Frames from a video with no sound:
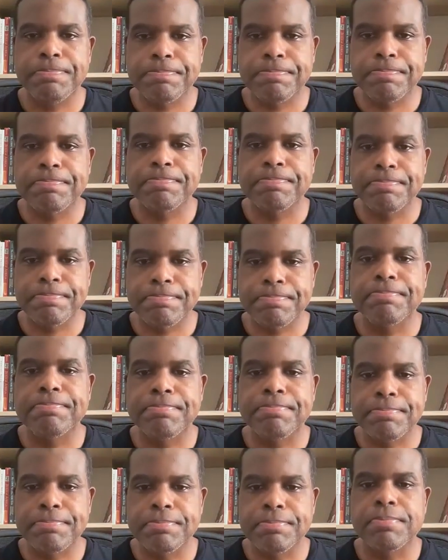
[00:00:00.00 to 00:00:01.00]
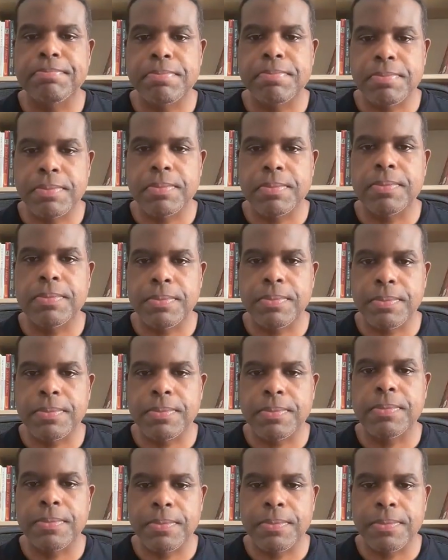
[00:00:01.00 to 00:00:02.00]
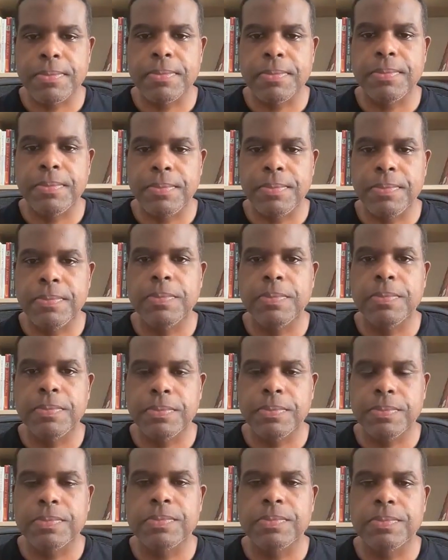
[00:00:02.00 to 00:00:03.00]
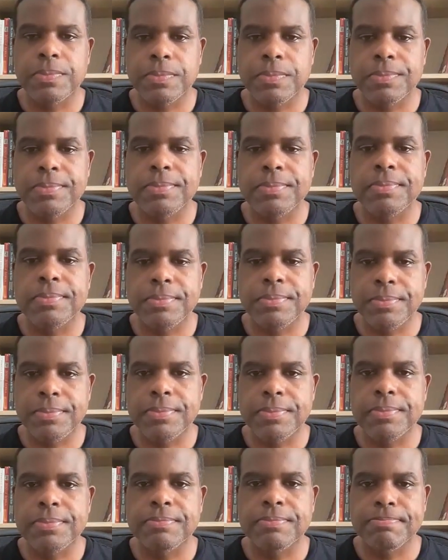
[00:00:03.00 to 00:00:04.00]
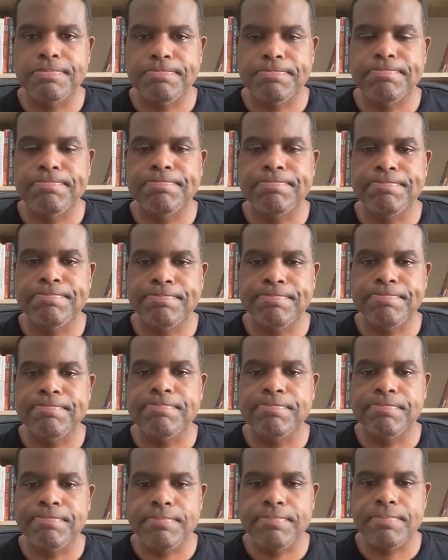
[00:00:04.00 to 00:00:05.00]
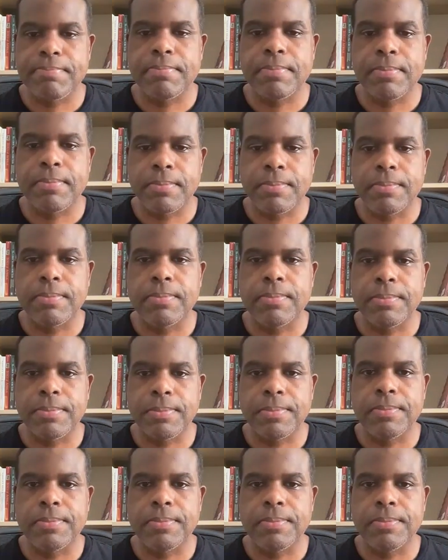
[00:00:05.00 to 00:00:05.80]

This person isn't speaking.